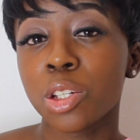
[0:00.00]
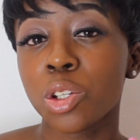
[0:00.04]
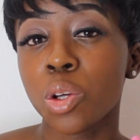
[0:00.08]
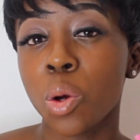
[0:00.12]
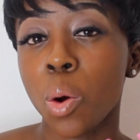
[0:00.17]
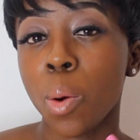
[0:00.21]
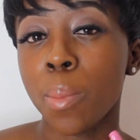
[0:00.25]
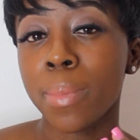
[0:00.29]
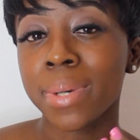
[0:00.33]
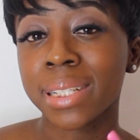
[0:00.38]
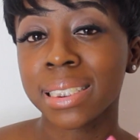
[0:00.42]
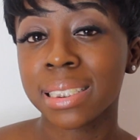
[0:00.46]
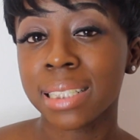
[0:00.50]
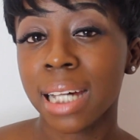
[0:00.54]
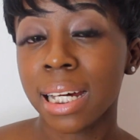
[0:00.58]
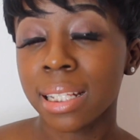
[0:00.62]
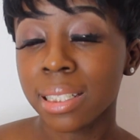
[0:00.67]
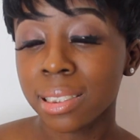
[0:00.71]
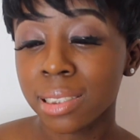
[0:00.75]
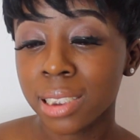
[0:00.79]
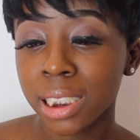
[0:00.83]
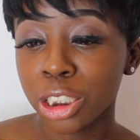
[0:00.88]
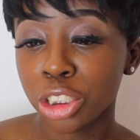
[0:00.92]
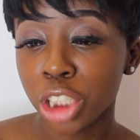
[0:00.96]
your
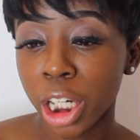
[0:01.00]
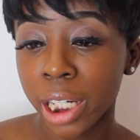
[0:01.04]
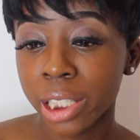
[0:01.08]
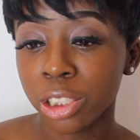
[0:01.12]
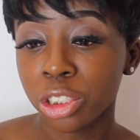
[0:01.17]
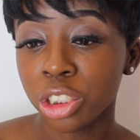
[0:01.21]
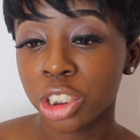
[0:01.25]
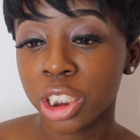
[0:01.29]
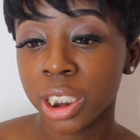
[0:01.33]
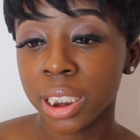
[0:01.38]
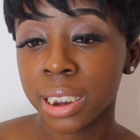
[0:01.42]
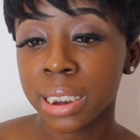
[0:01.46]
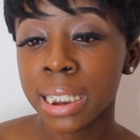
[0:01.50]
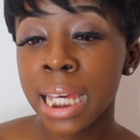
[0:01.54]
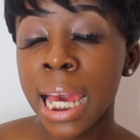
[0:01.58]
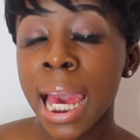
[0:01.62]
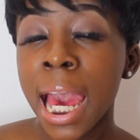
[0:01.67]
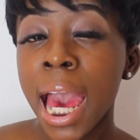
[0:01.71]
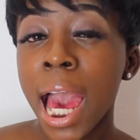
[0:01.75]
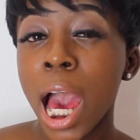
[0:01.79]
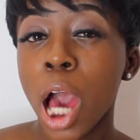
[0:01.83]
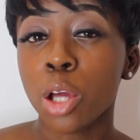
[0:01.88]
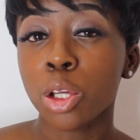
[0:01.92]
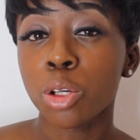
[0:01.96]
mentality changes,
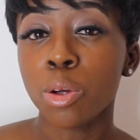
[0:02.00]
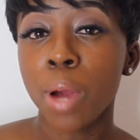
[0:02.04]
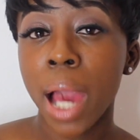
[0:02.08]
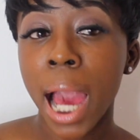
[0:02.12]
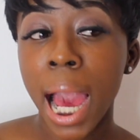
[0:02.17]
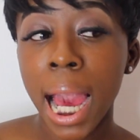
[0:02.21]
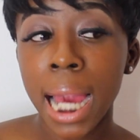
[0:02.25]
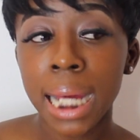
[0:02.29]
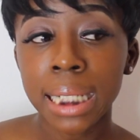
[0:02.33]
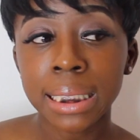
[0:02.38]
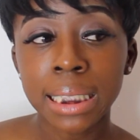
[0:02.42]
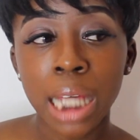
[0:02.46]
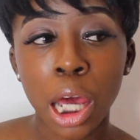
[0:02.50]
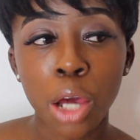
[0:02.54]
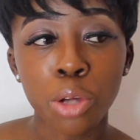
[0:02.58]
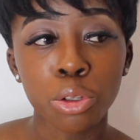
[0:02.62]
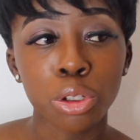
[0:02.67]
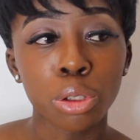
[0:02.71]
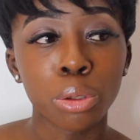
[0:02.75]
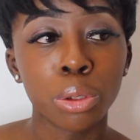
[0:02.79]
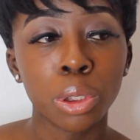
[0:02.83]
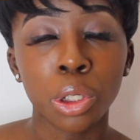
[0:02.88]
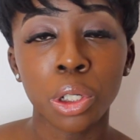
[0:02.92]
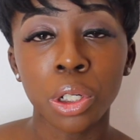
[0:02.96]
how you act, how
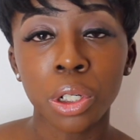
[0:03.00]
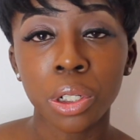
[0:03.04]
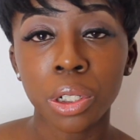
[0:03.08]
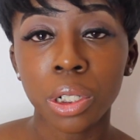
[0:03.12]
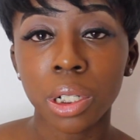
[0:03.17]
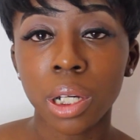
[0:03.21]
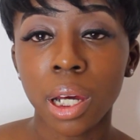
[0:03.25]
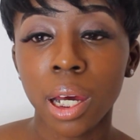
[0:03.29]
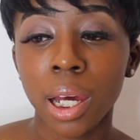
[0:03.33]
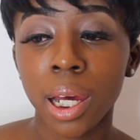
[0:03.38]
you look,